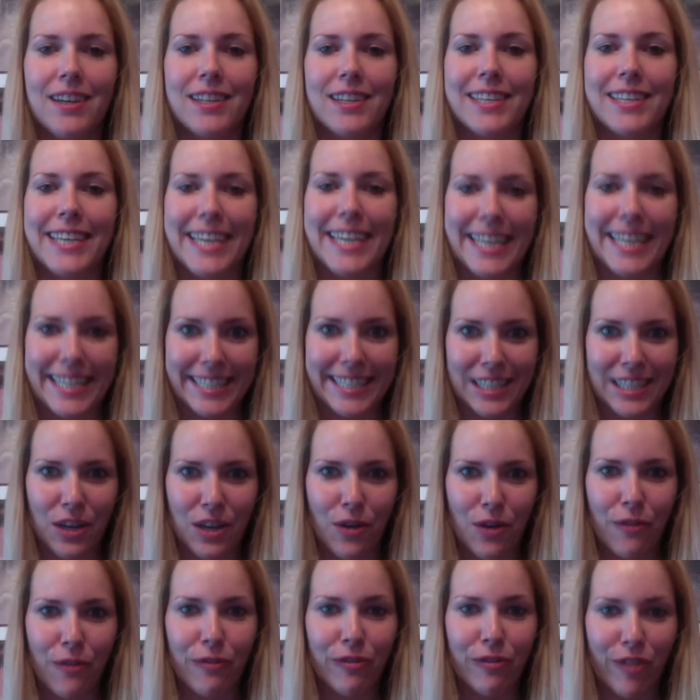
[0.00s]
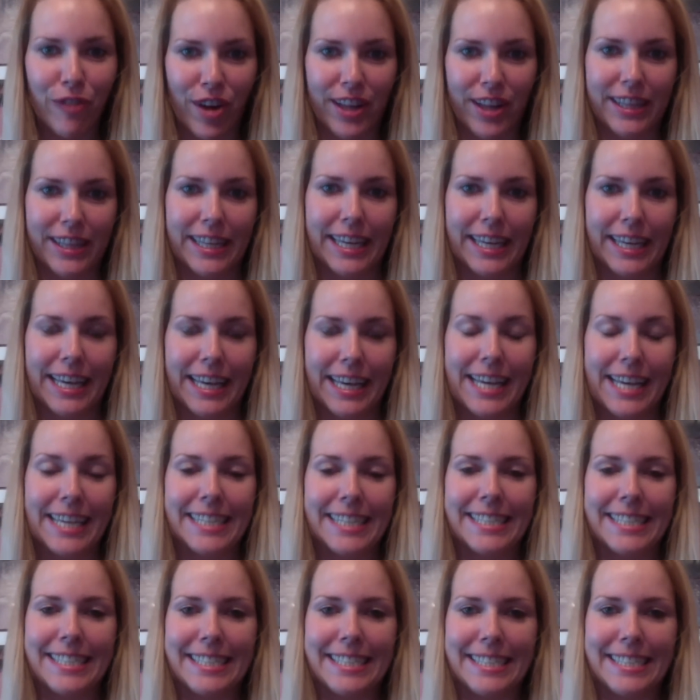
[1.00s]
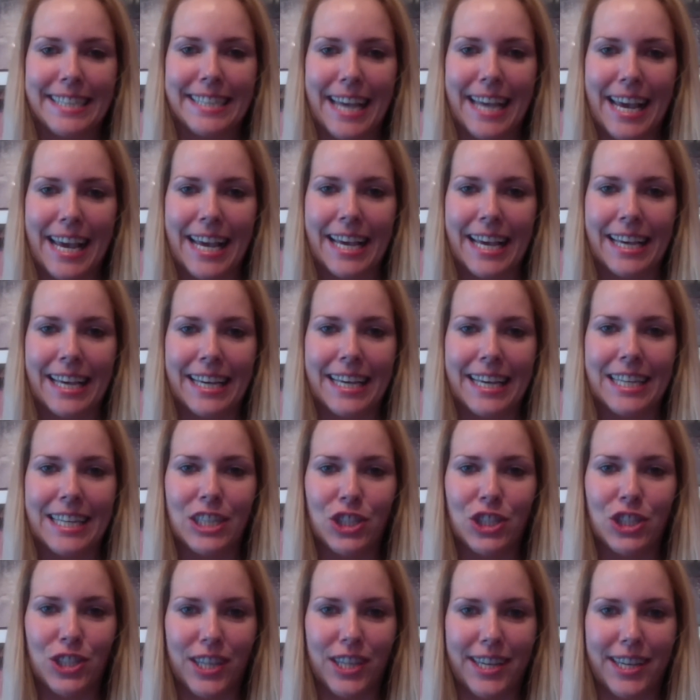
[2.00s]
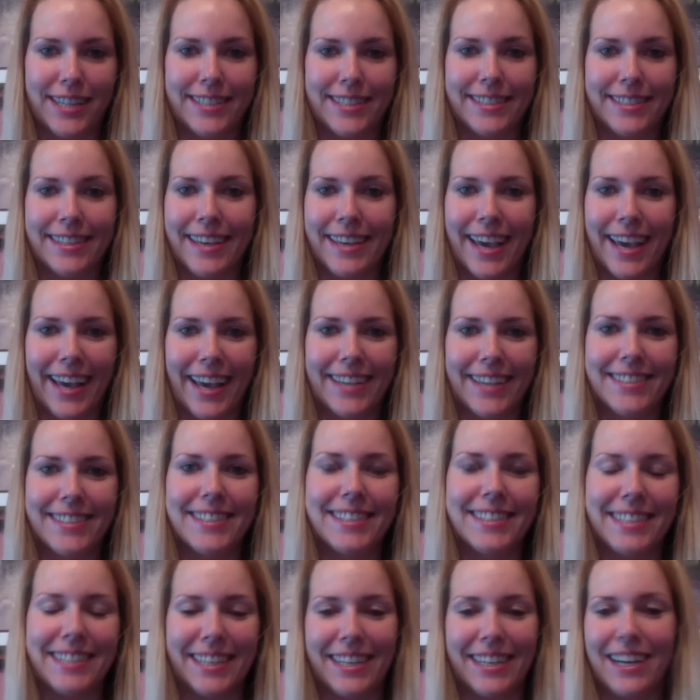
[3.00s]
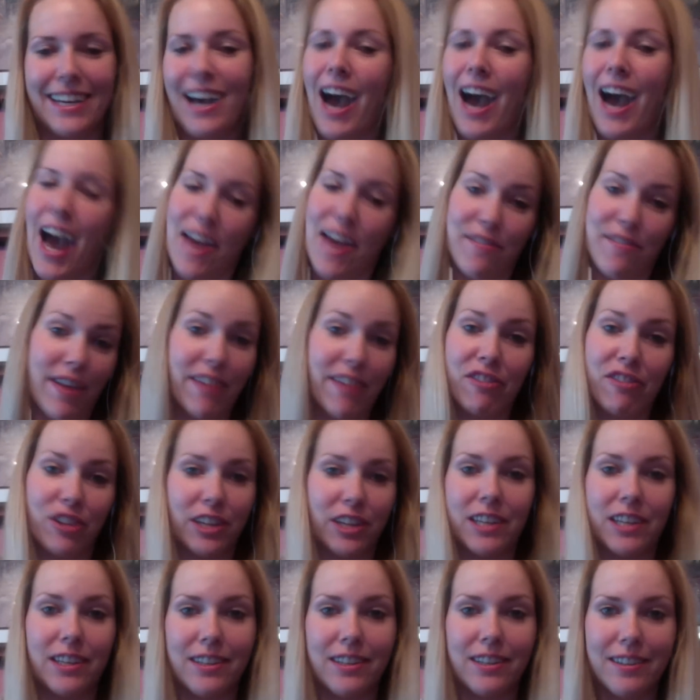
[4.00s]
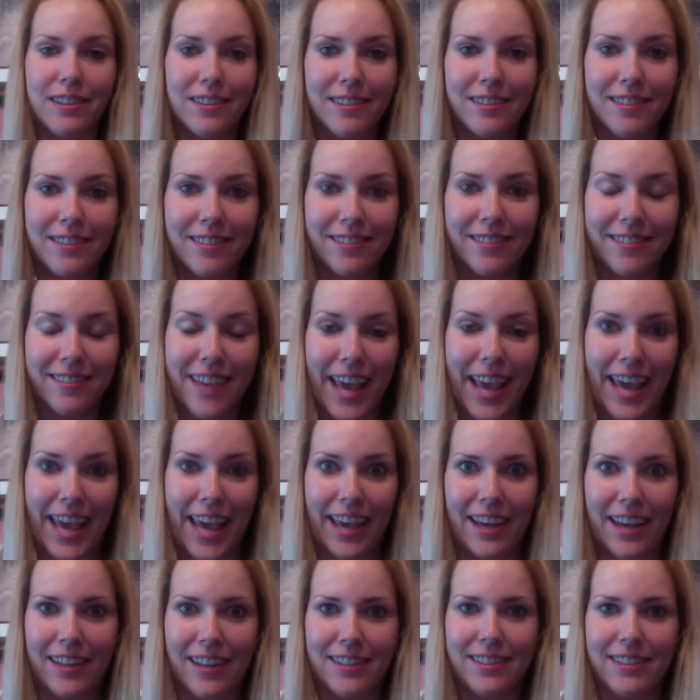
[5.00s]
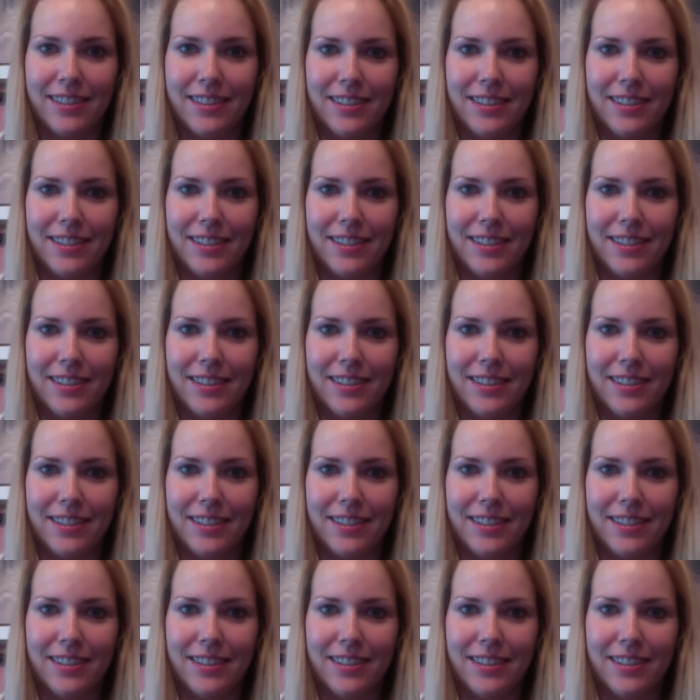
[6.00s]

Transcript: keto-friendly steak and cheese quesadilla I've ever eaten. And